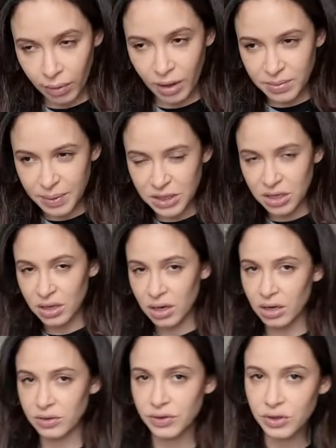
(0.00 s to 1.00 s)
especially the
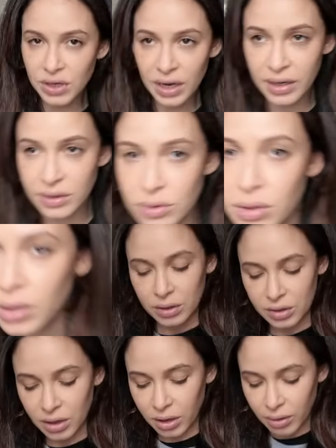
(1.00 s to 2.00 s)
last few days,
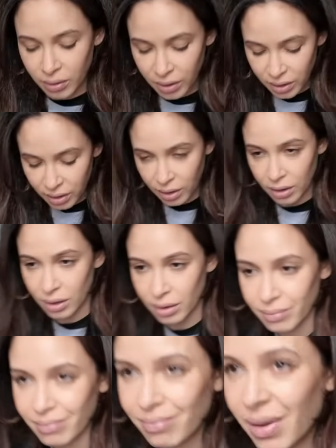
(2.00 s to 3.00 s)
so I think
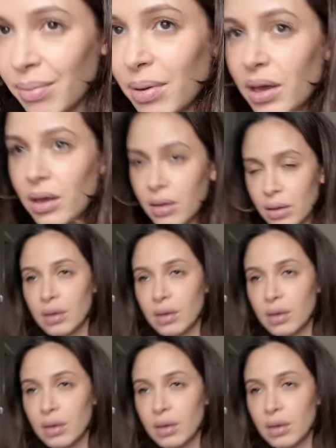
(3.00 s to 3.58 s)
maybe